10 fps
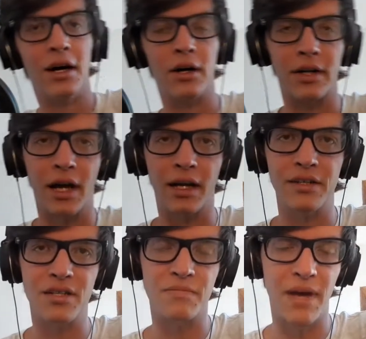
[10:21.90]
Oh god, I
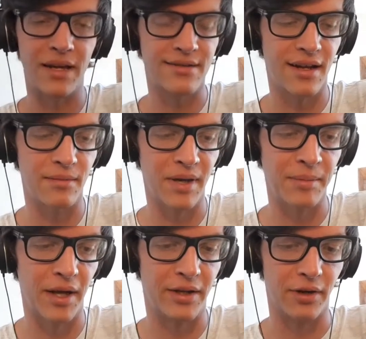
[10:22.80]
just maxed out my
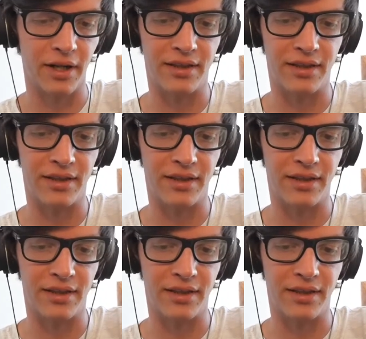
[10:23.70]
mic right